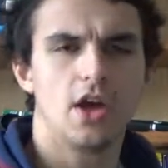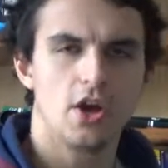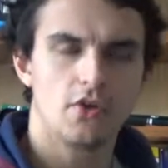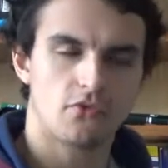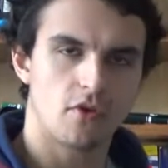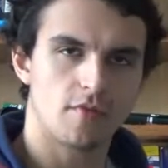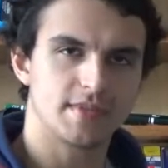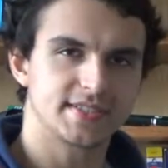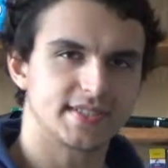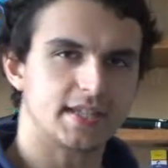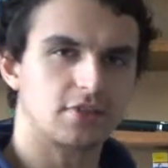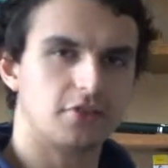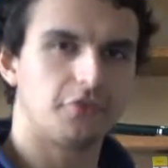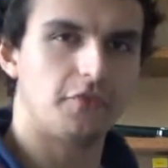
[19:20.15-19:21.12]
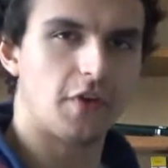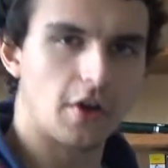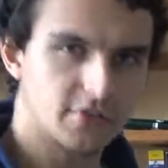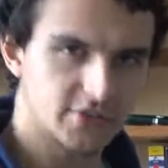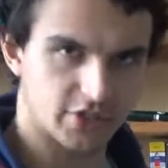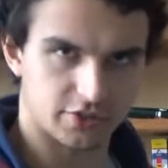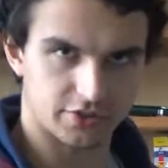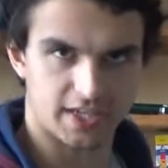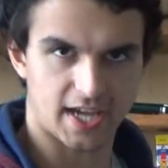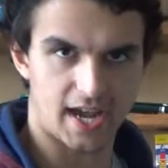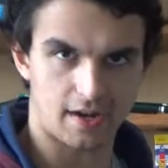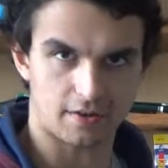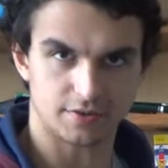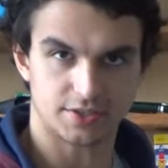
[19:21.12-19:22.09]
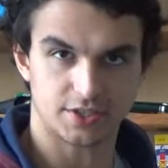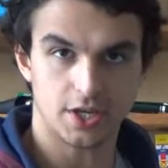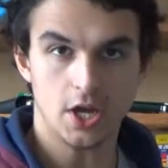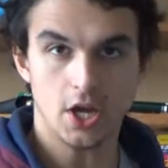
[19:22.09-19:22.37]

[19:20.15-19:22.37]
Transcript: from a single photon count.